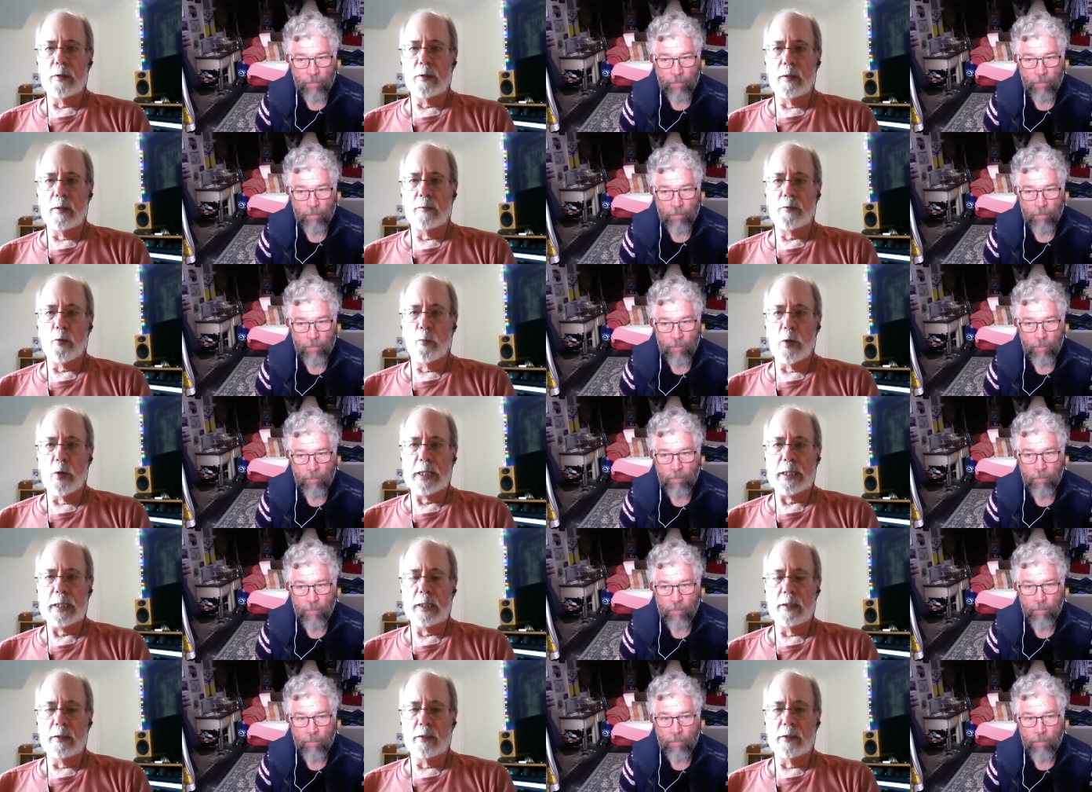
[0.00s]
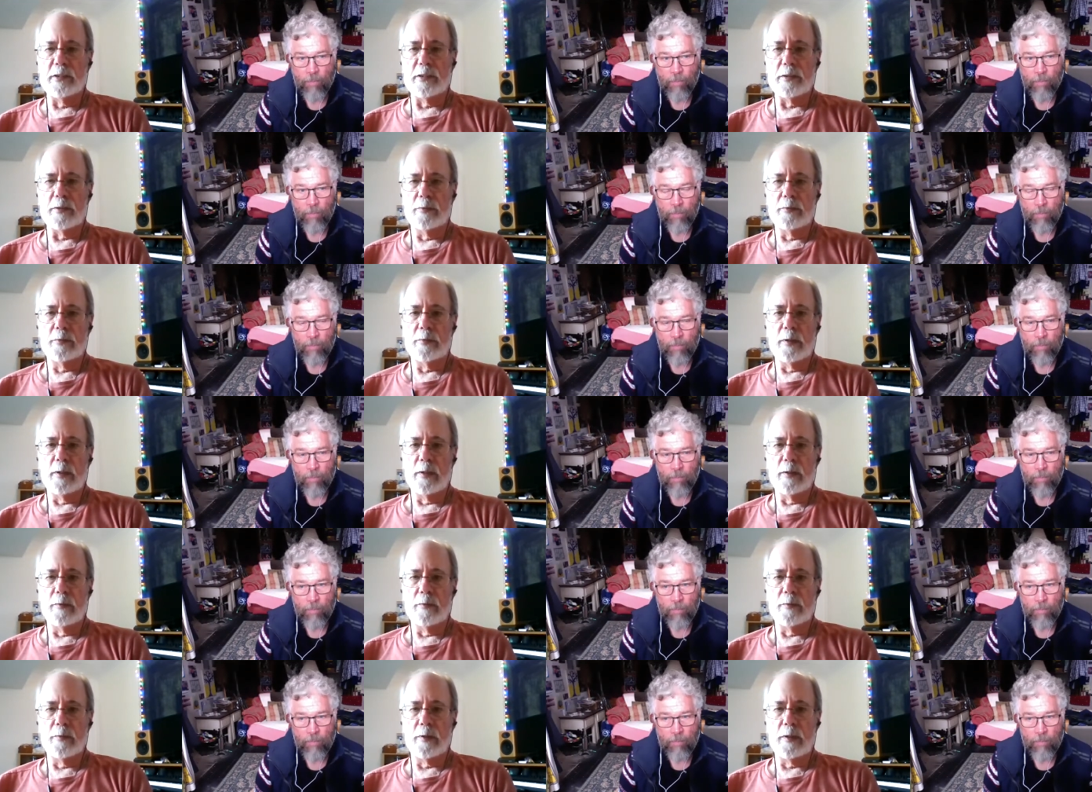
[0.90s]
Speaker 1: of 20 years of,
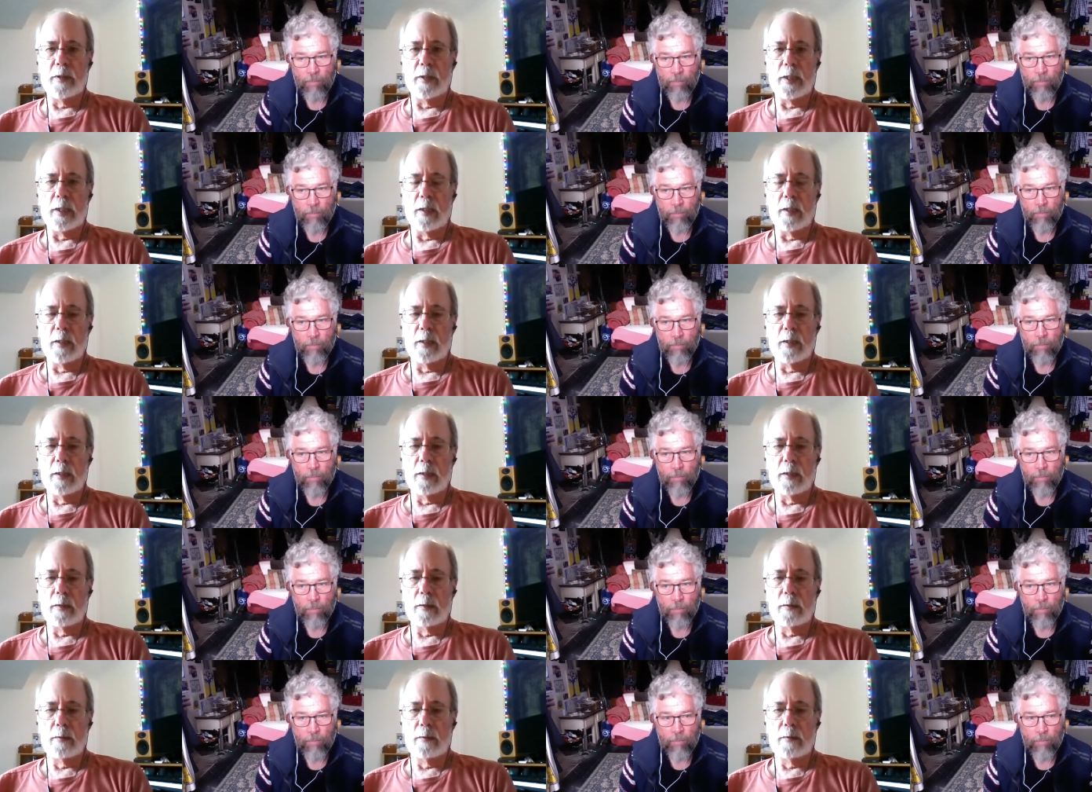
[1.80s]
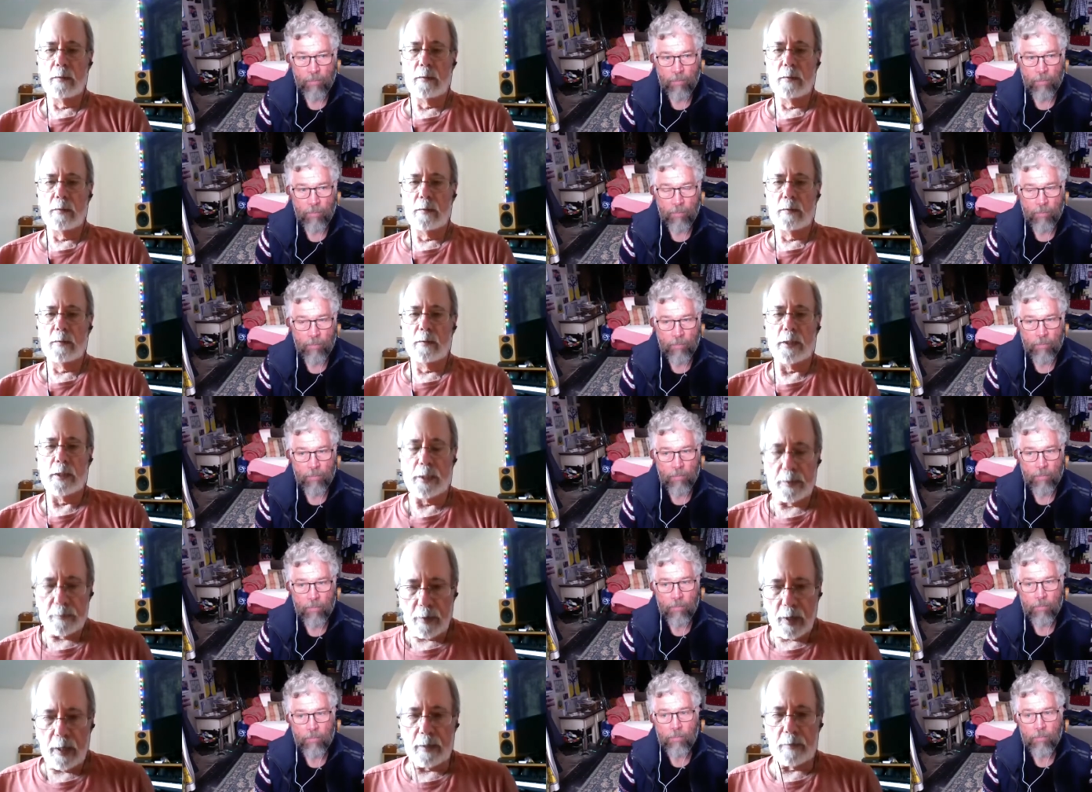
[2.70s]
of the uh, the
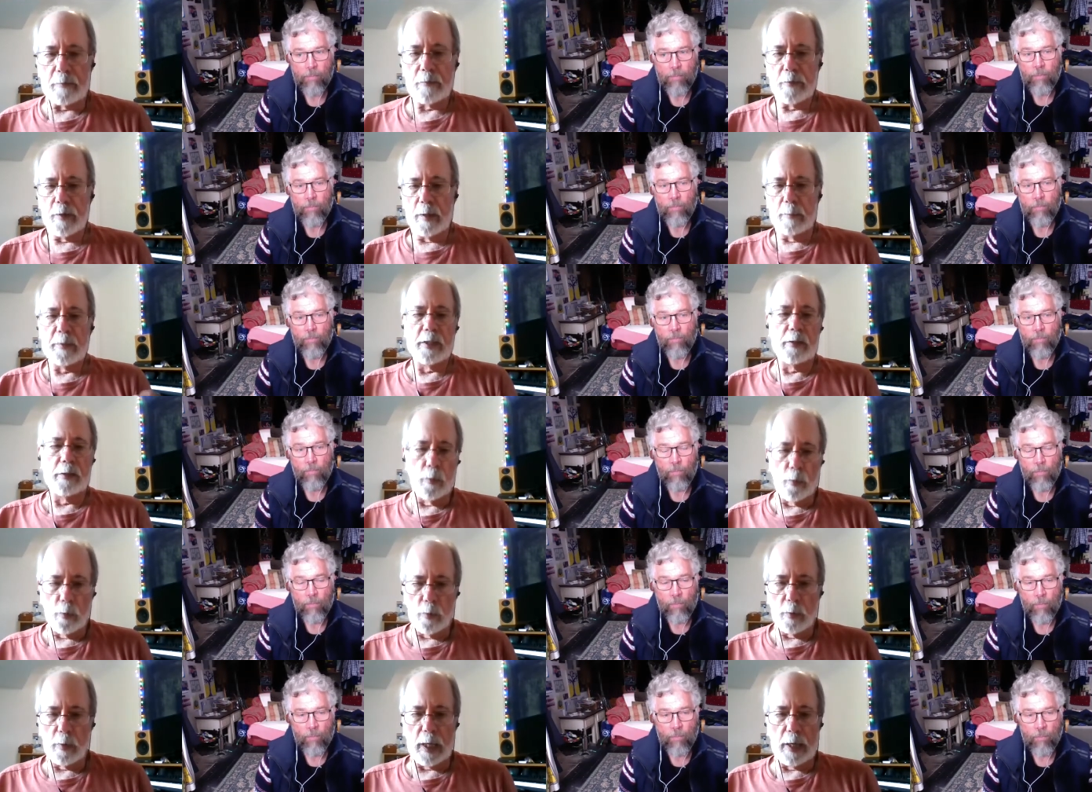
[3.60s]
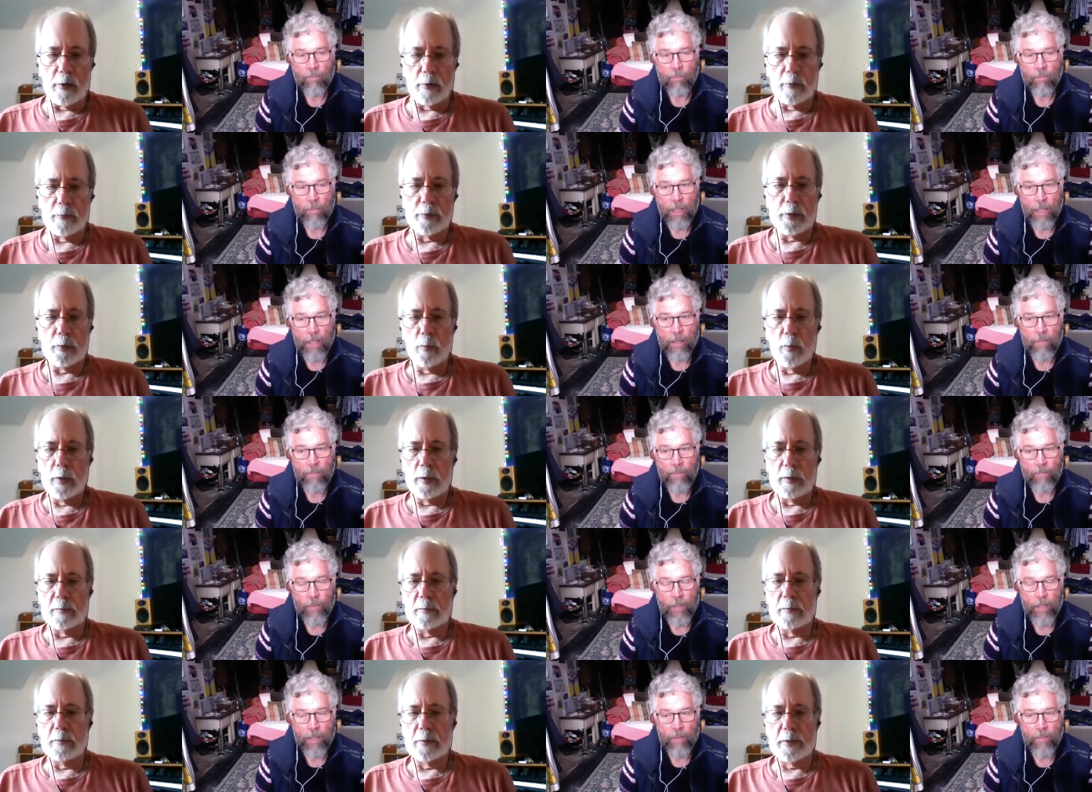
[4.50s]
divine feminine or however you yeah, want
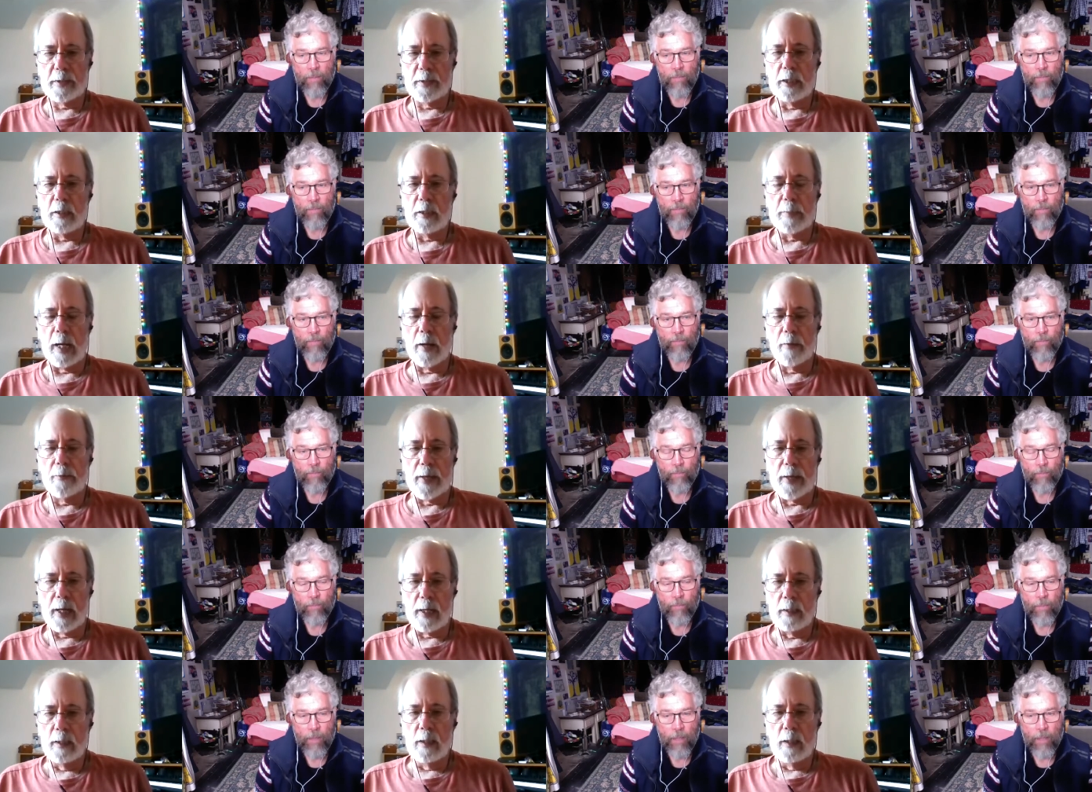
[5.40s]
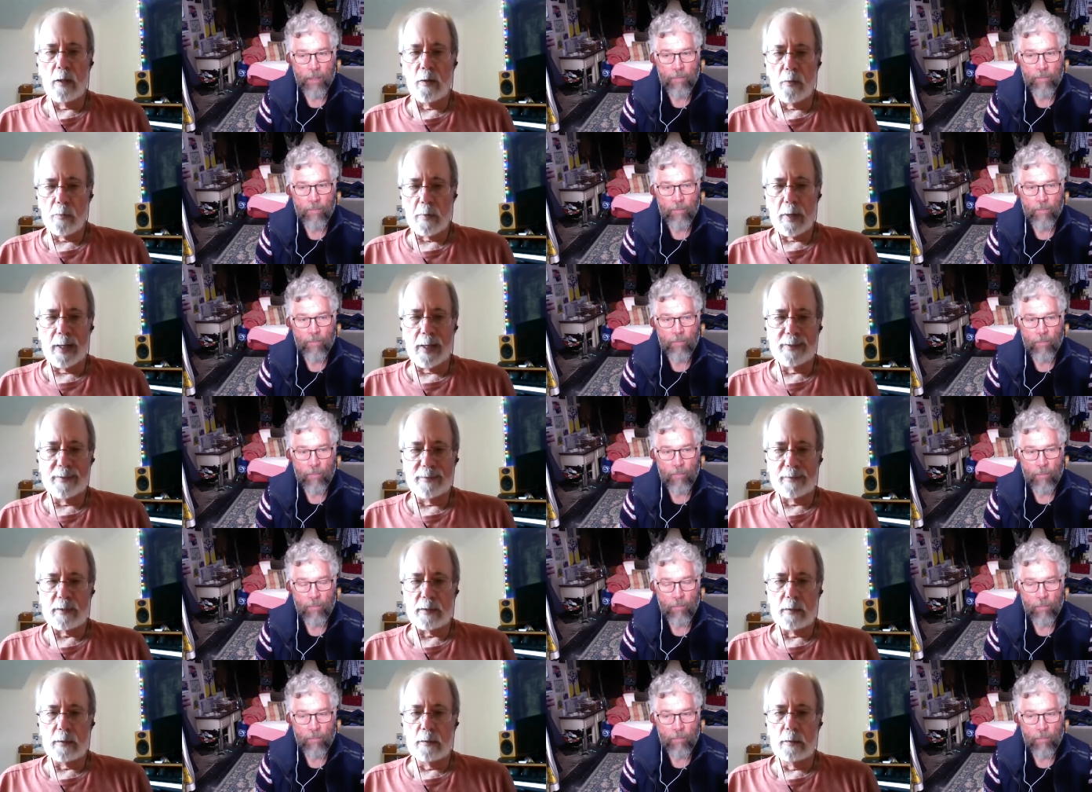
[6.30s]
to yeah. think about that yeah.
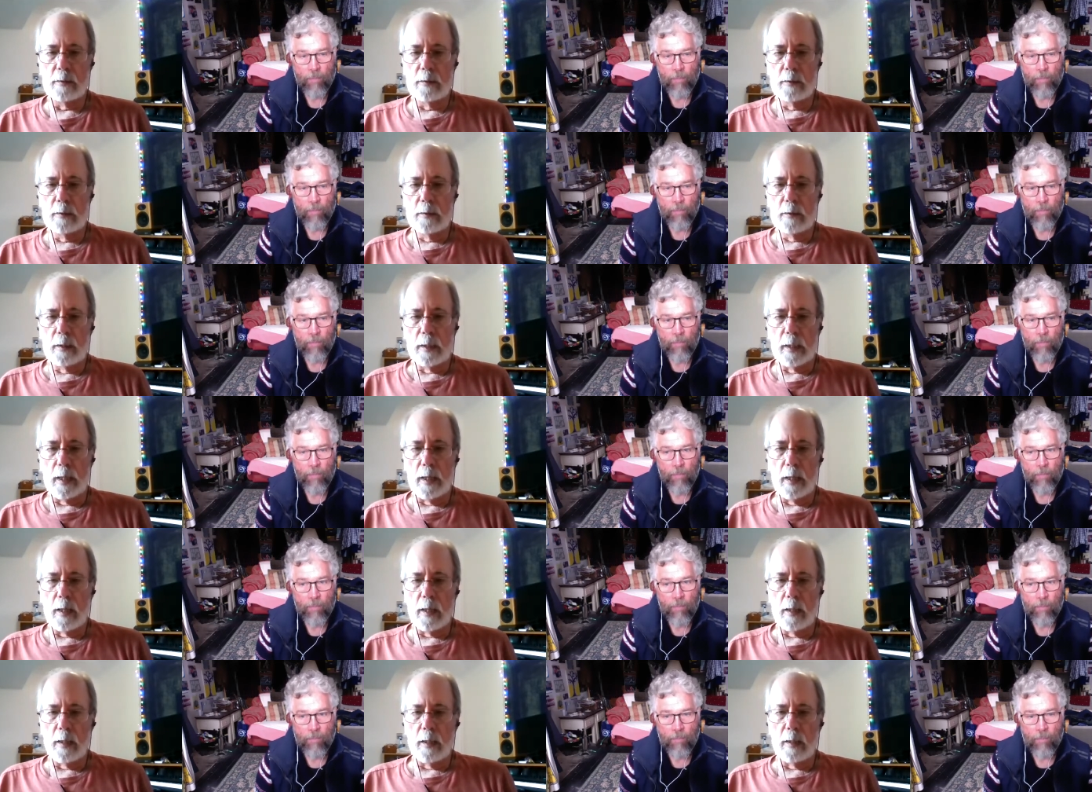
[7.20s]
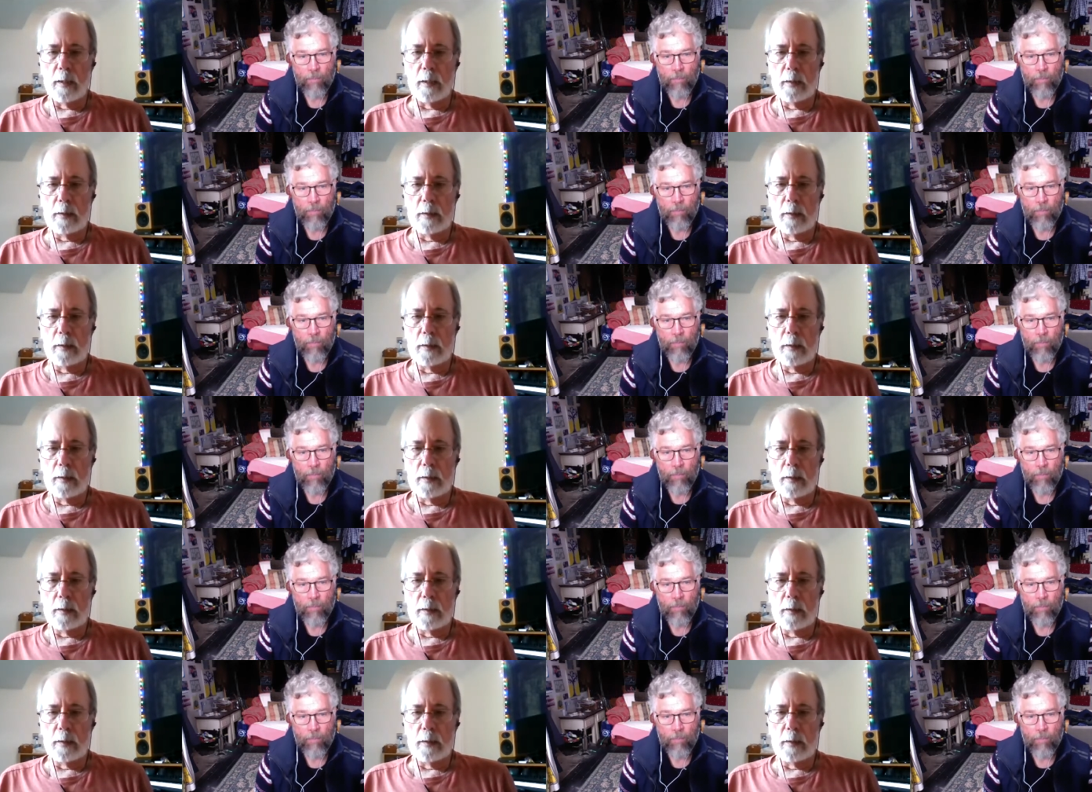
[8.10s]
arising uh,